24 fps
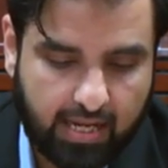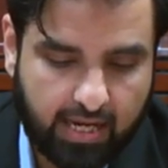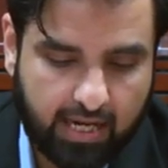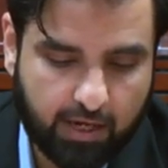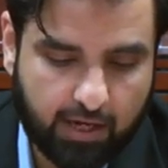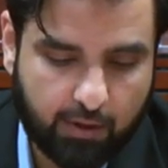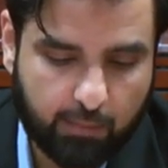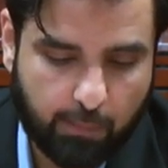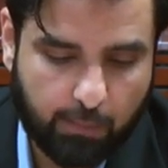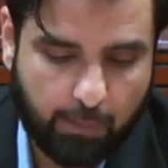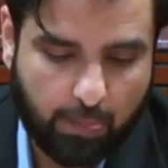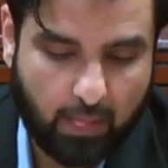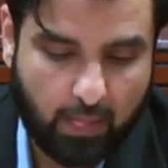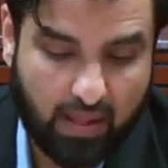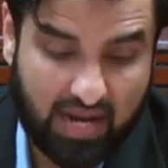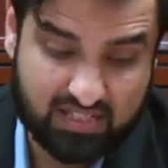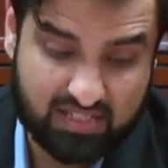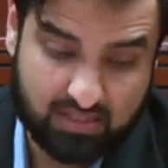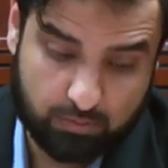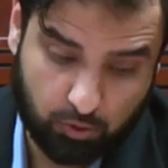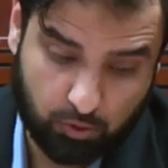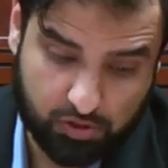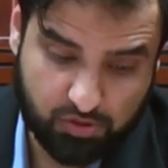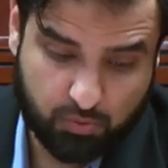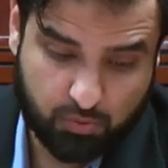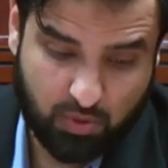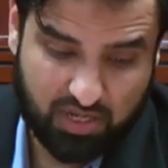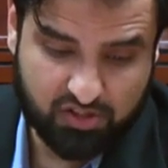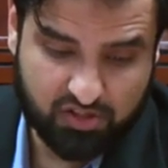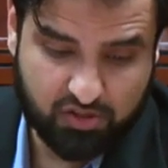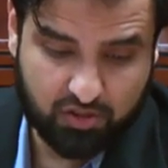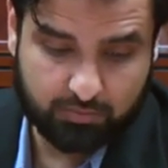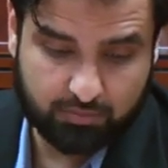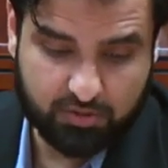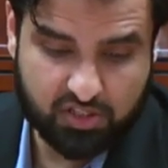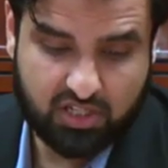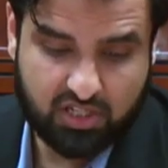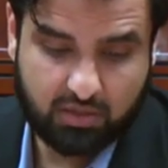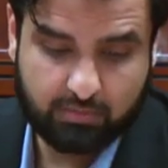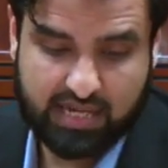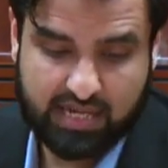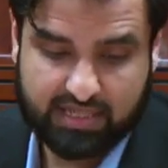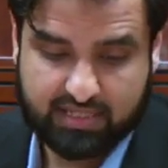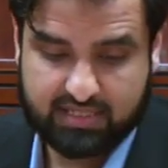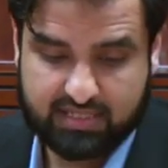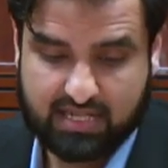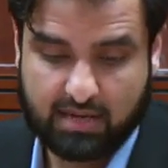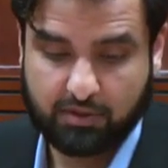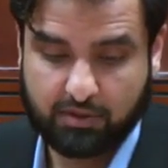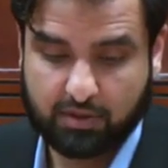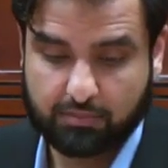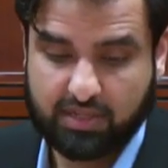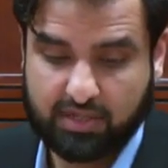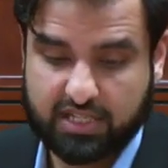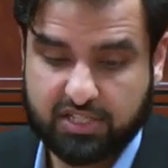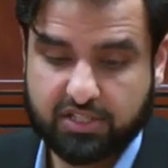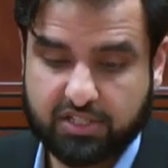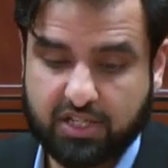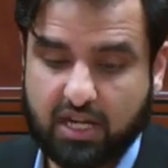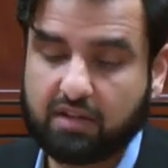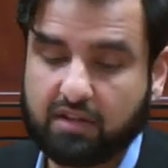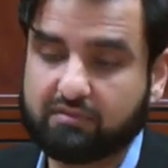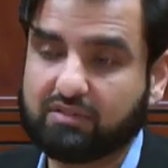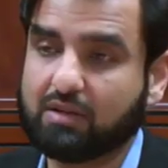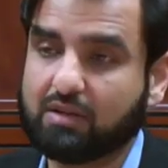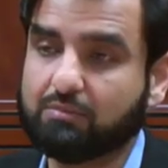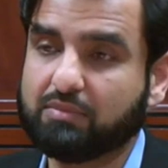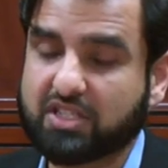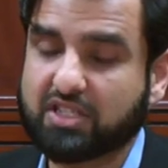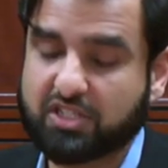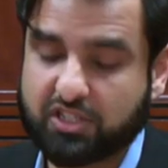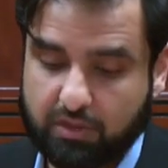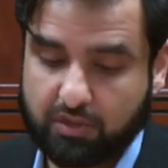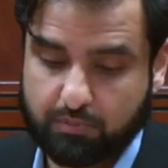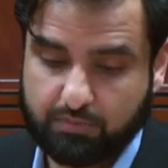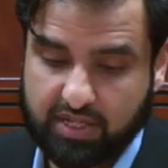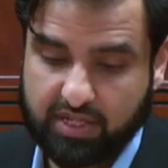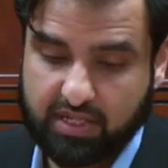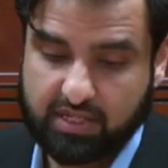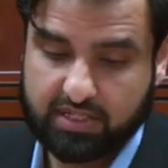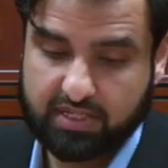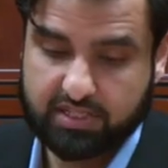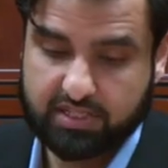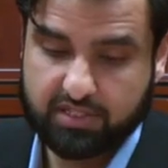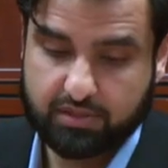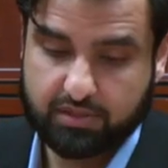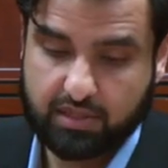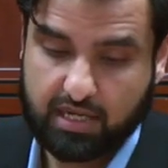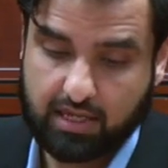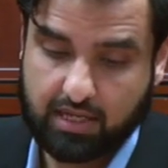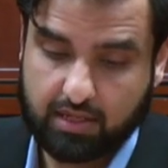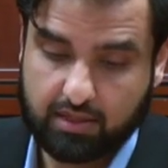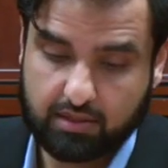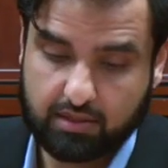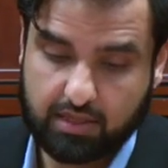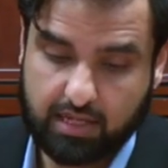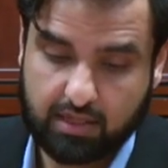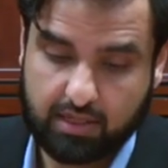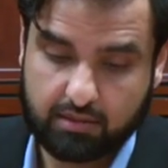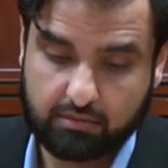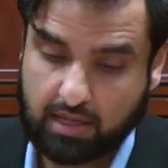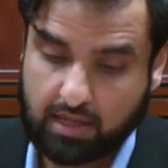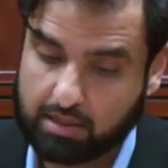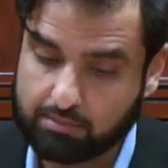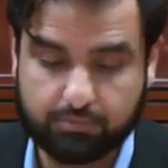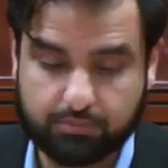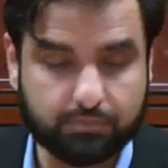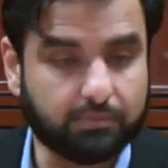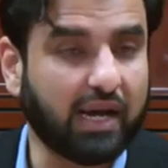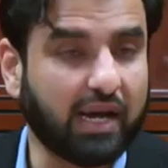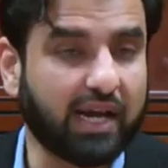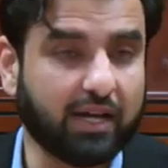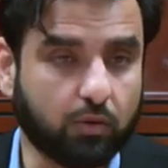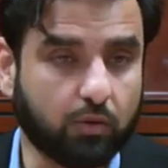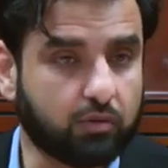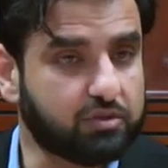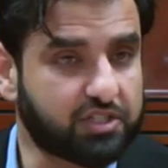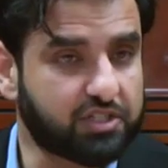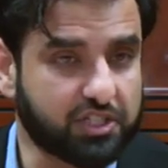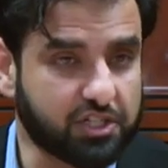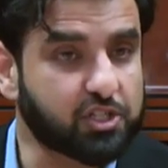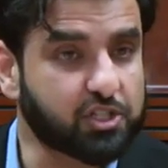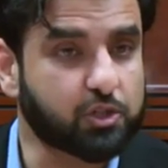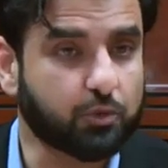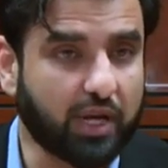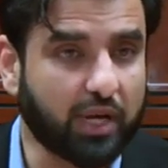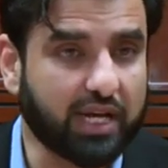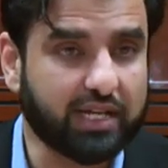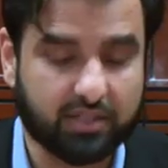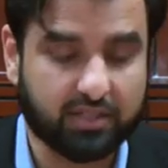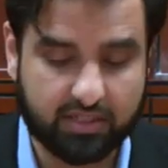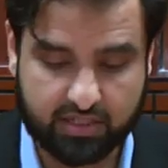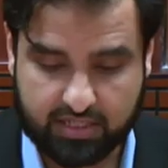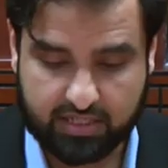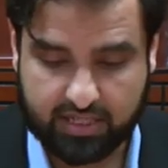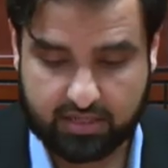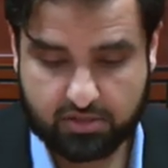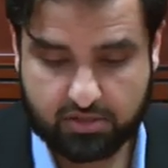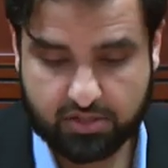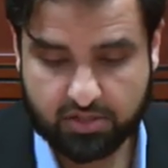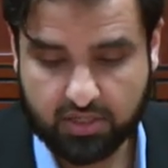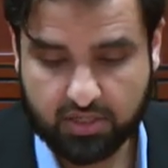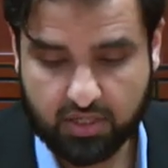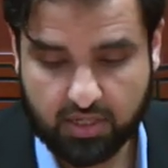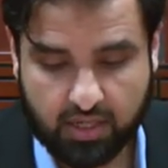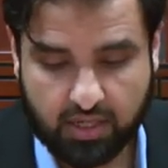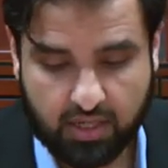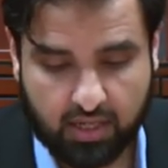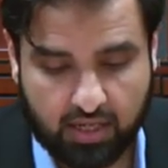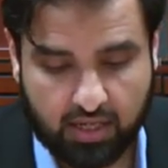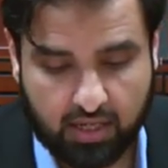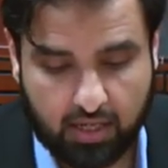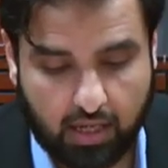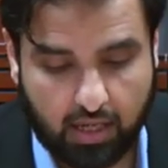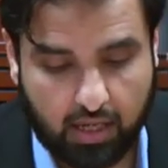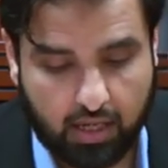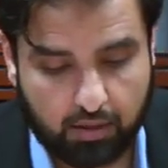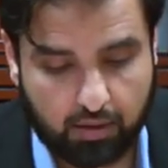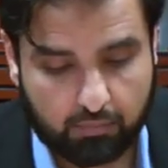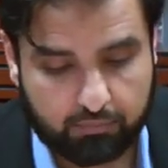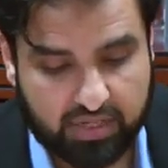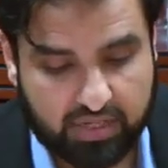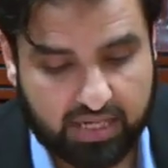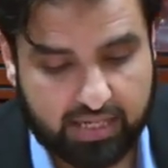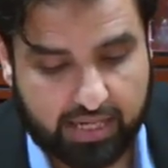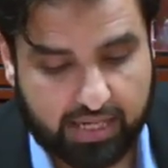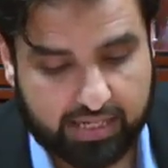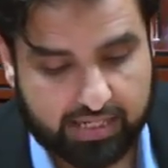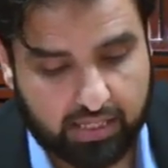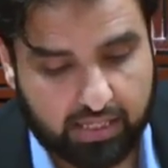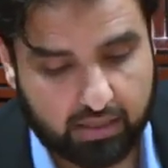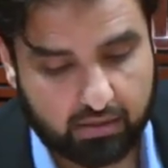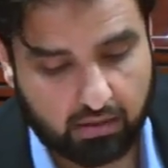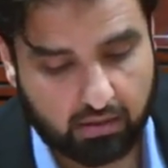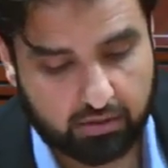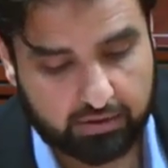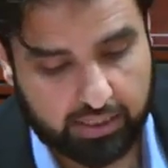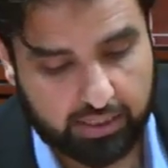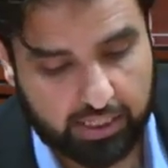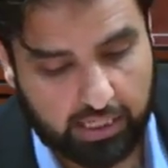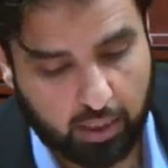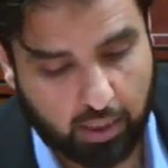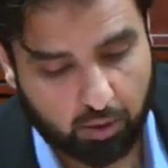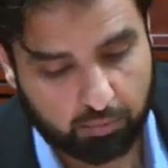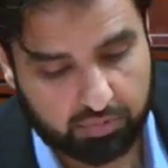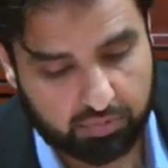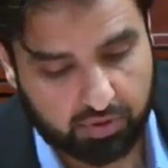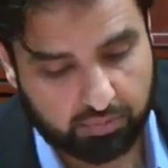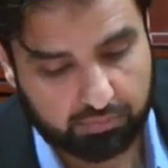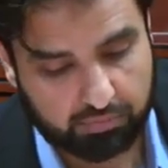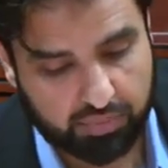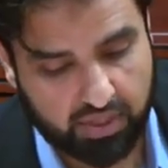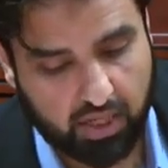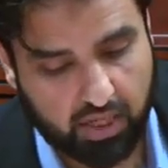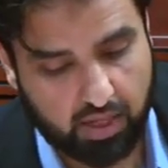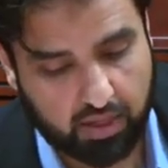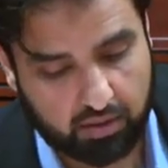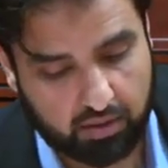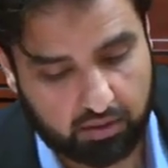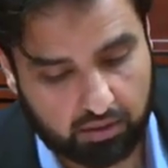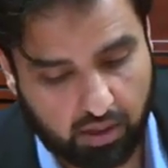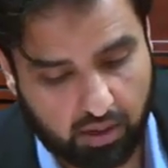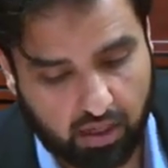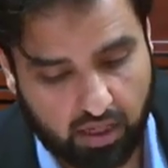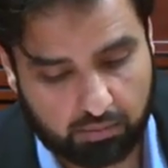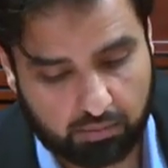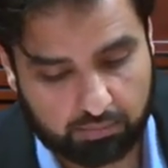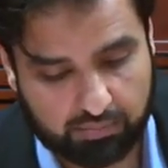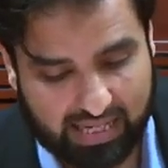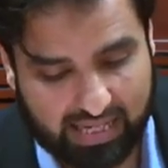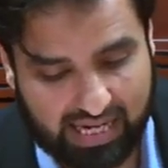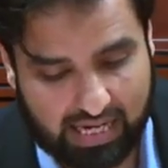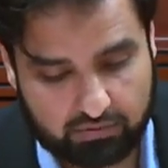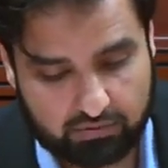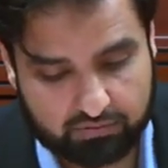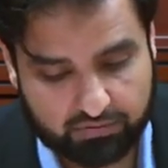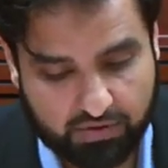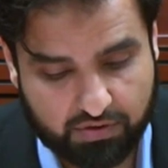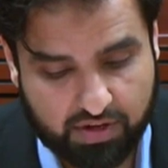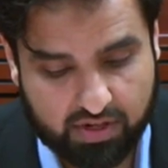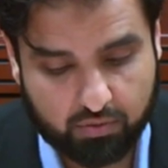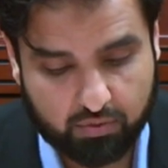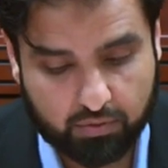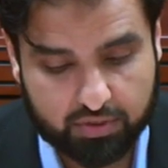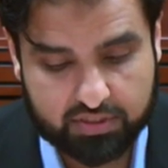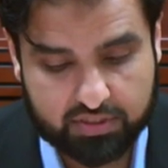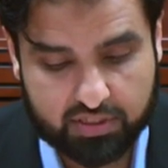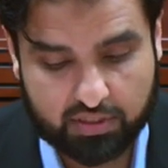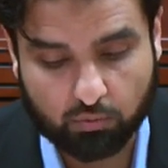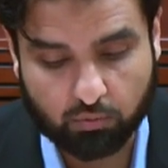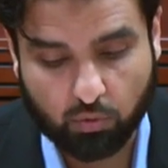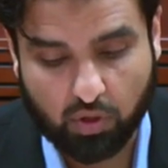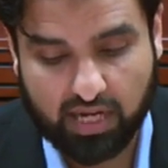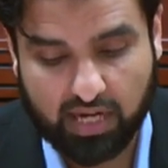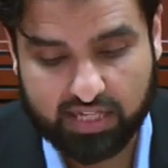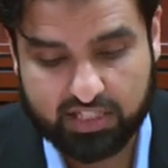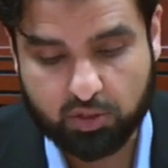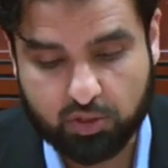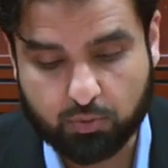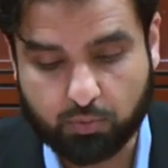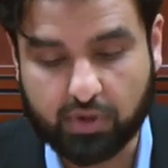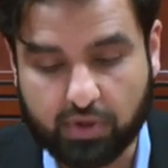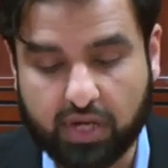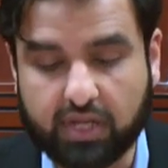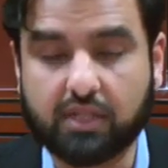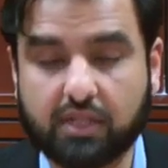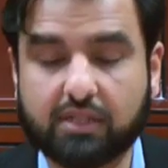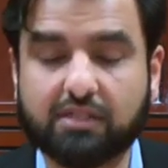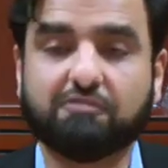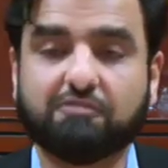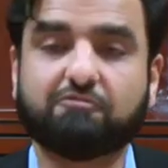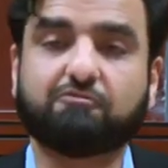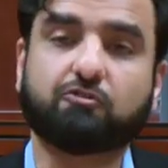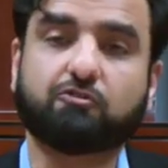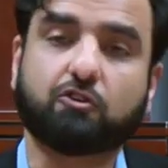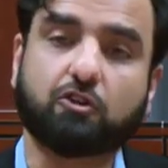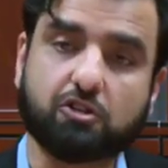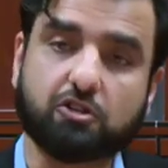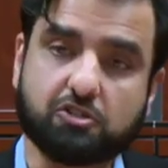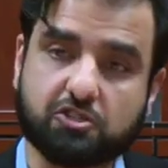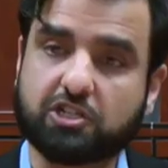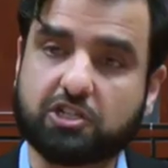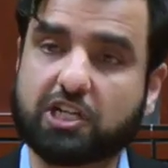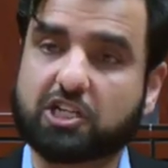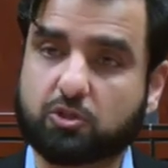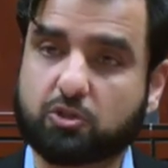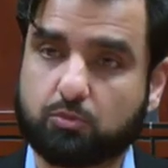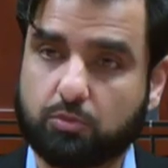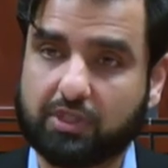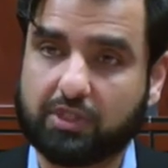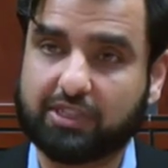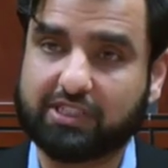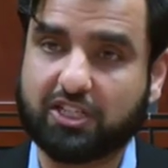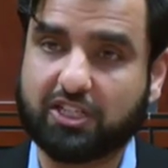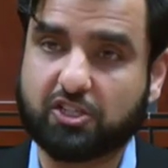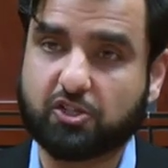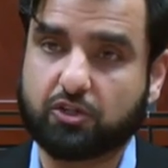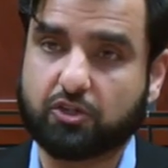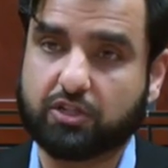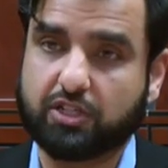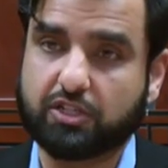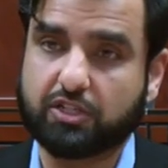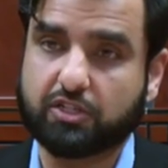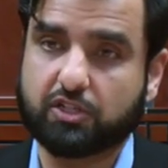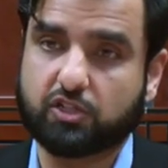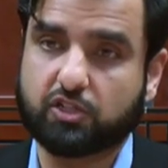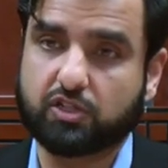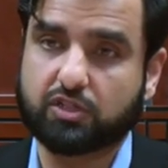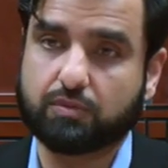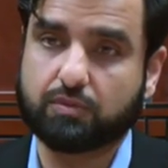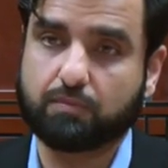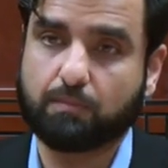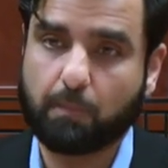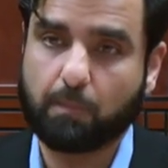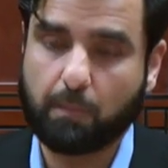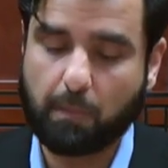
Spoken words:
As a Western Muslim academic myself, I must admit I'm my own situatedness, yet I cannot help being alarmed by how frequent and widespread the first explanation is,